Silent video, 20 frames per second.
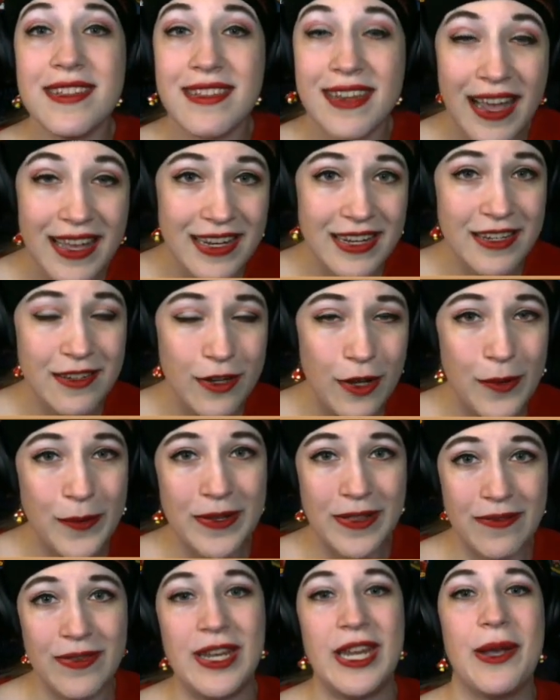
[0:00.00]
I didn't know
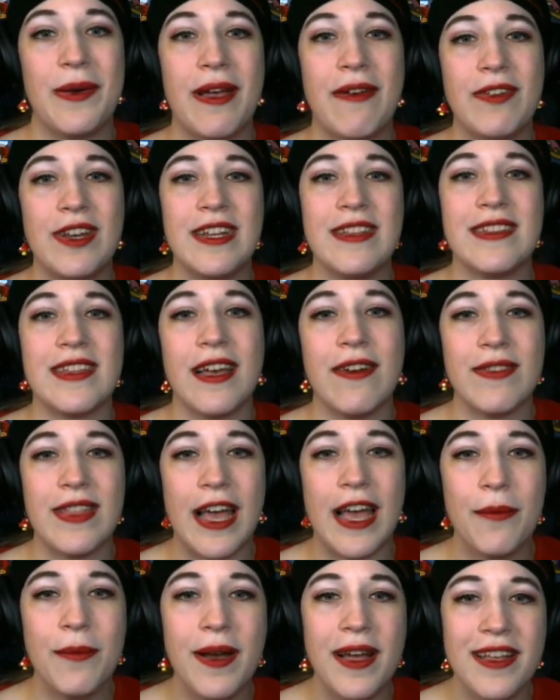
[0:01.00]
where the video evidence of
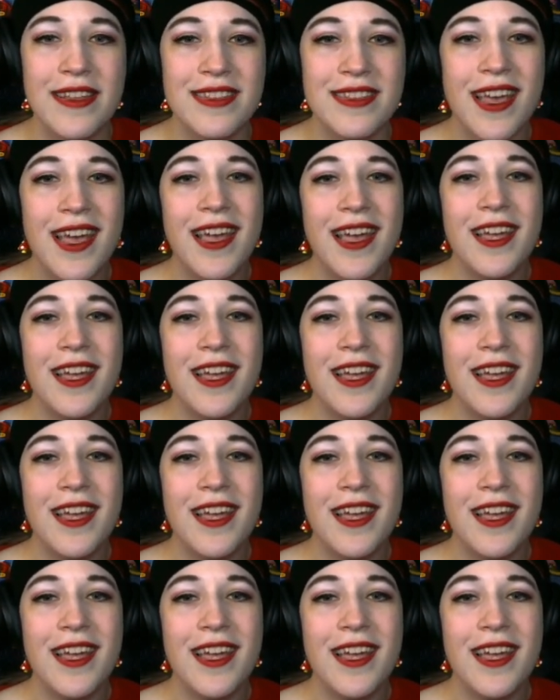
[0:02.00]
that was.